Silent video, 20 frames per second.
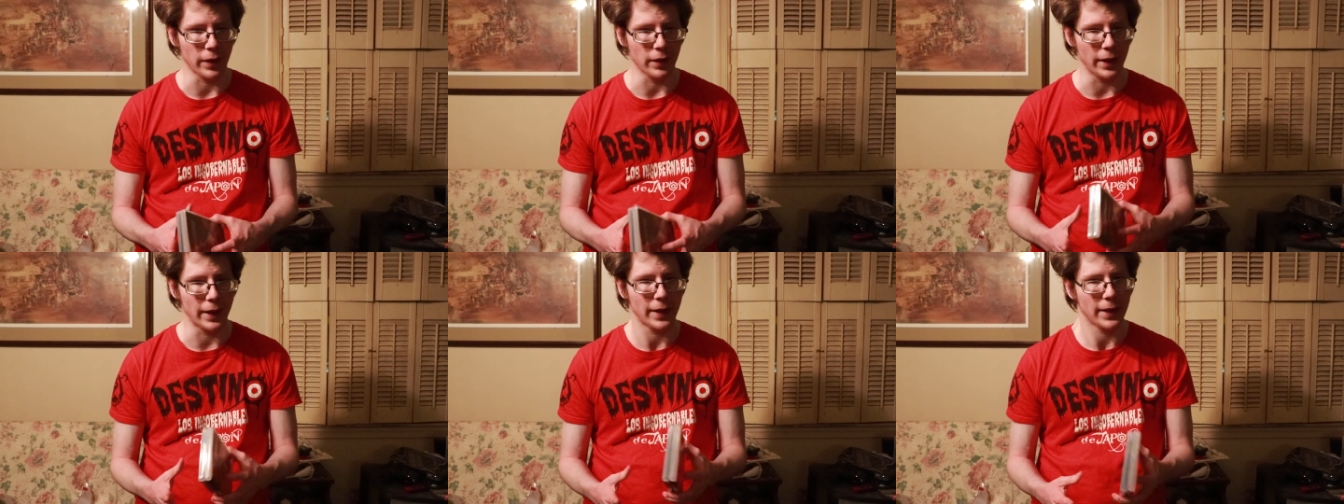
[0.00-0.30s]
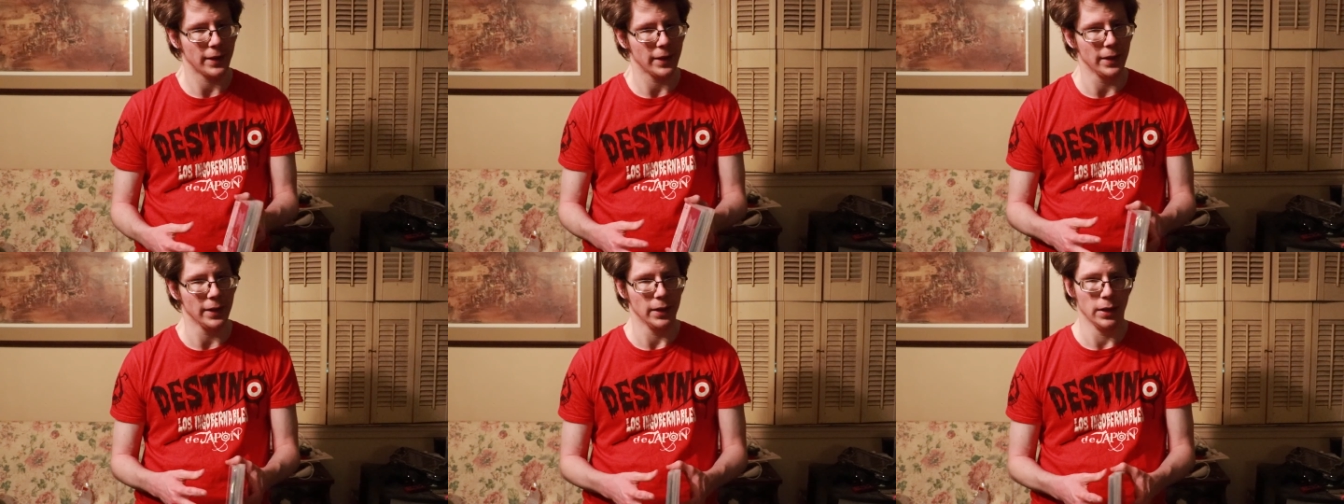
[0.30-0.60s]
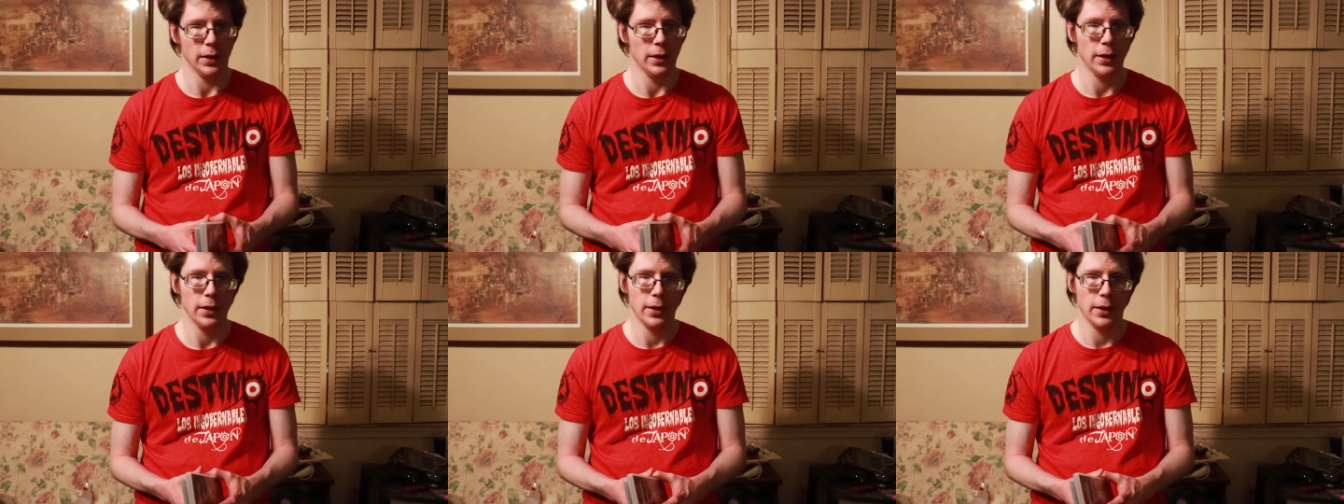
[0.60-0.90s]
like the
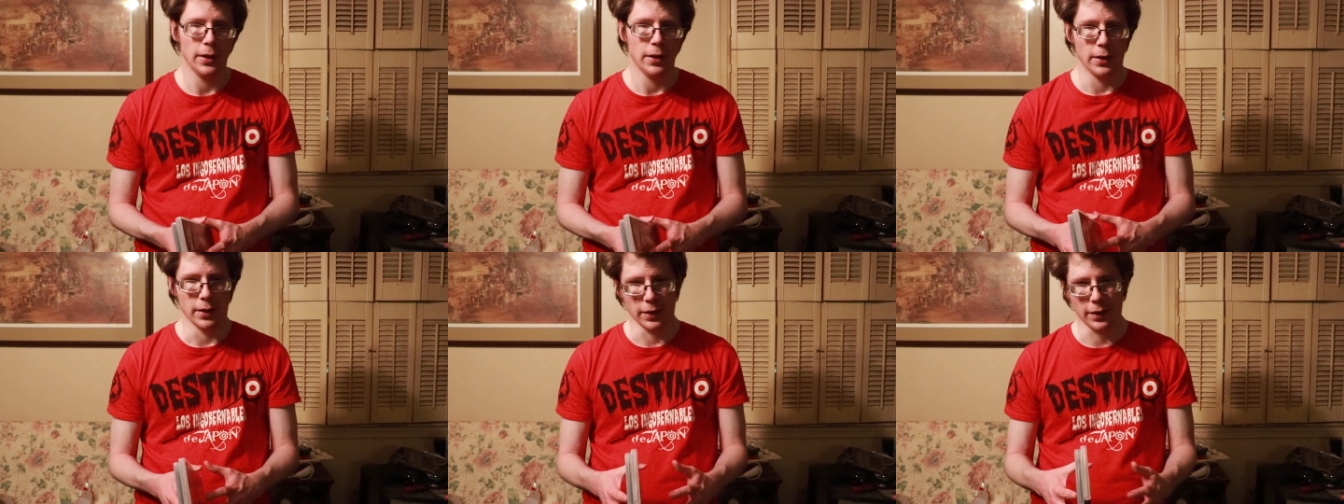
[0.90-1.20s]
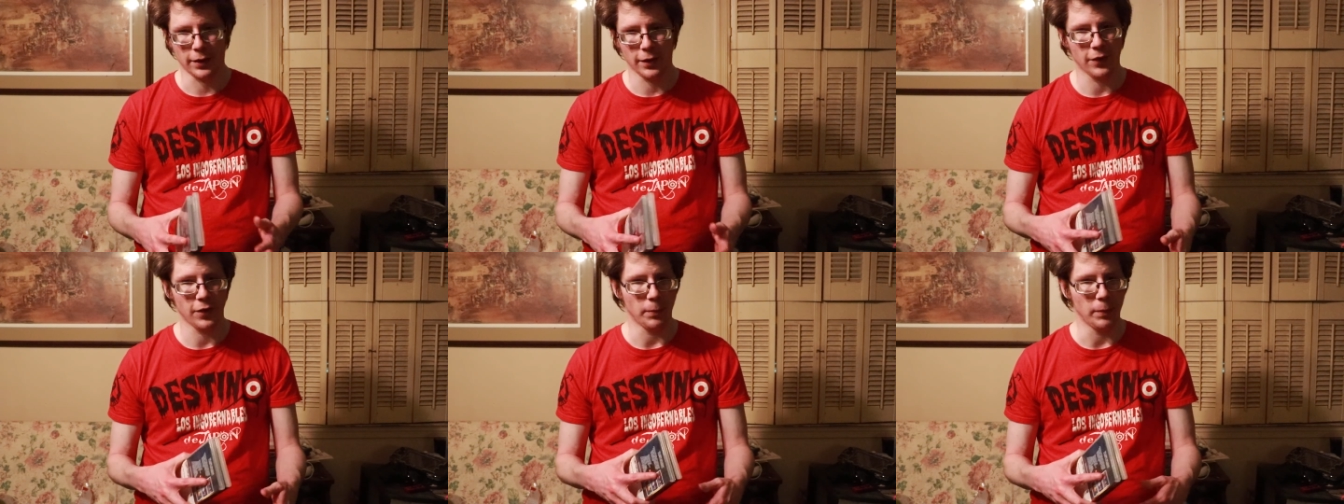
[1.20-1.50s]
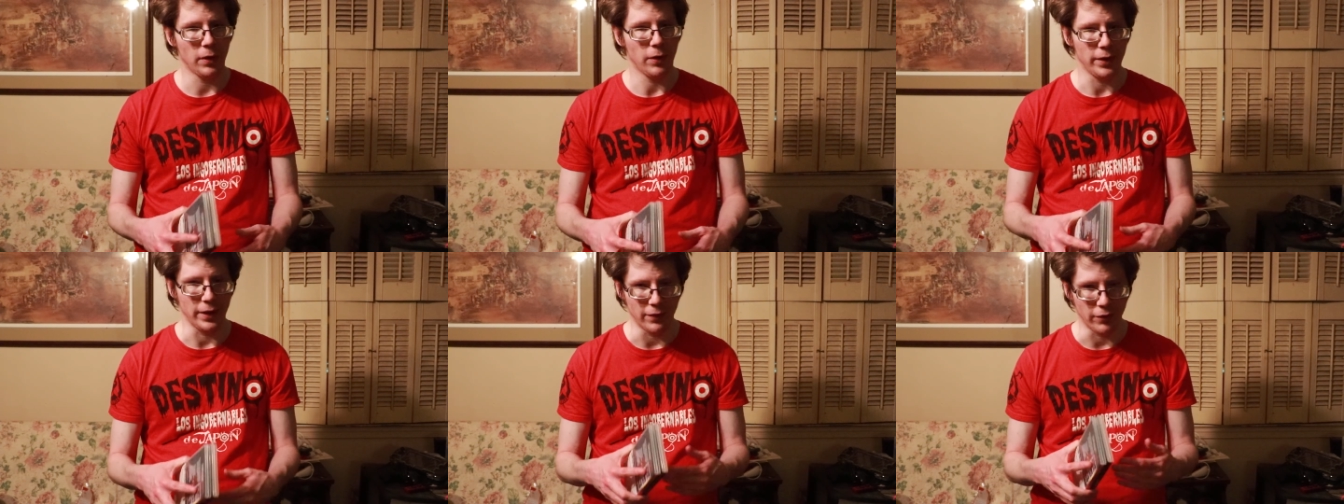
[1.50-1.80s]

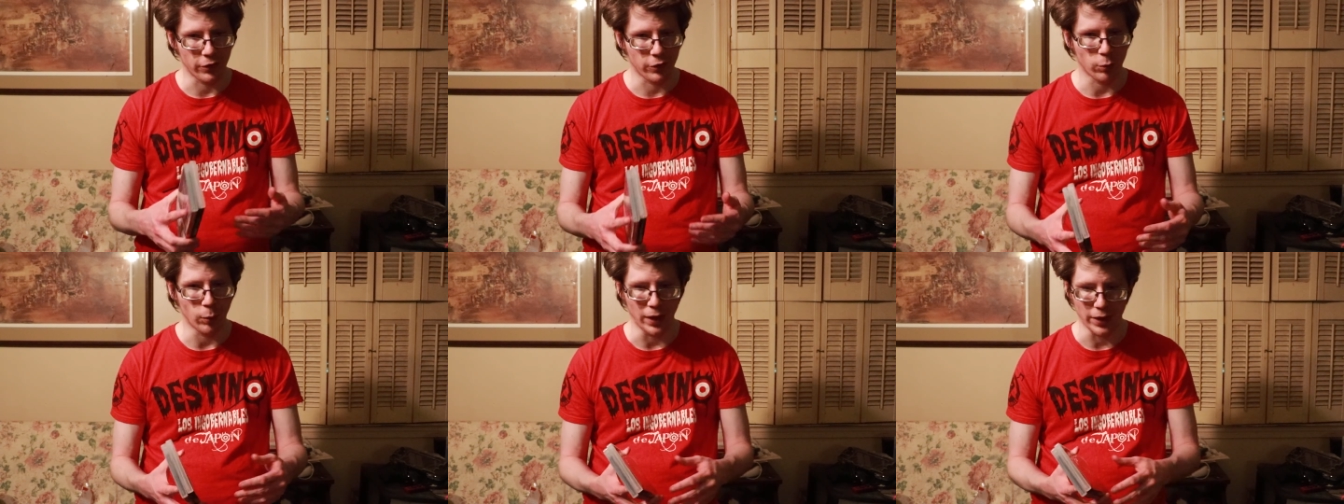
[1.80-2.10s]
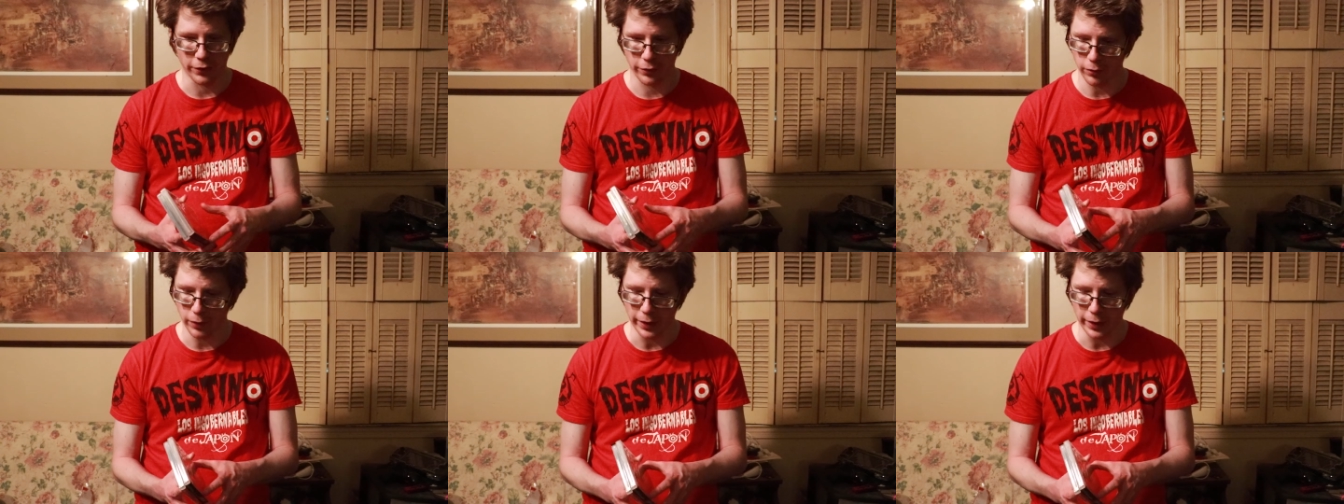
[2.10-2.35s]
accessibility of Switch.